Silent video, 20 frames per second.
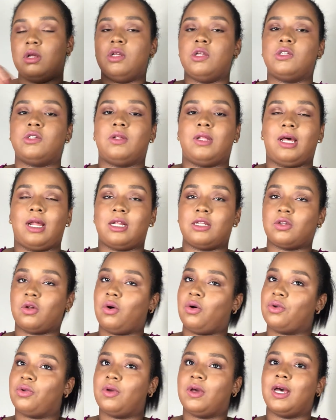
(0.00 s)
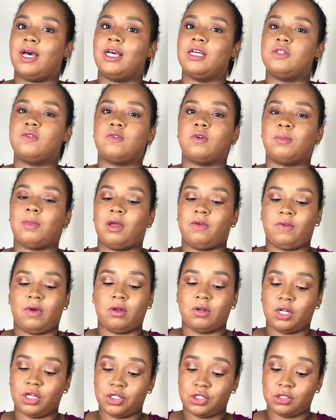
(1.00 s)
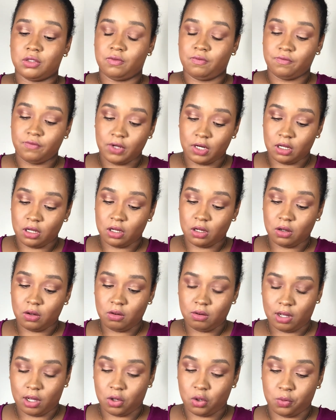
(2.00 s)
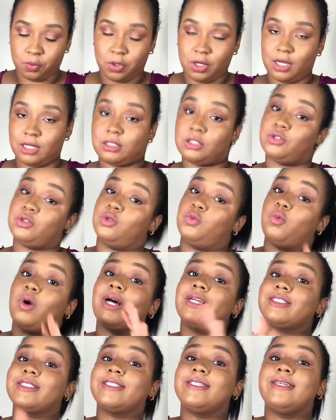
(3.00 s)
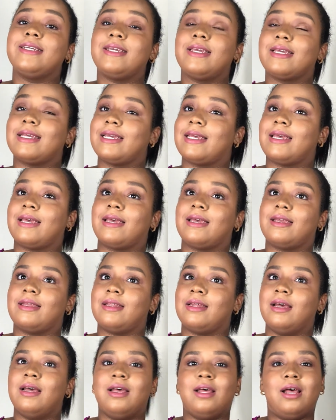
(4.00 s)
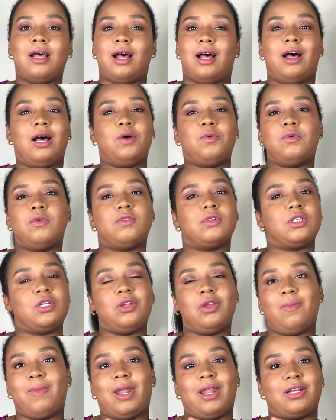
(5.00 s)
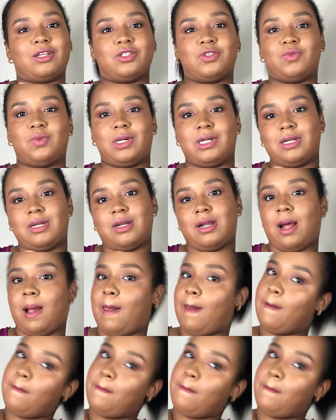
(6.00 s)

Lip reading: So that is all, you guys, for my foundation video. I hope you guys enjoyed watching, and I will see you in my next one.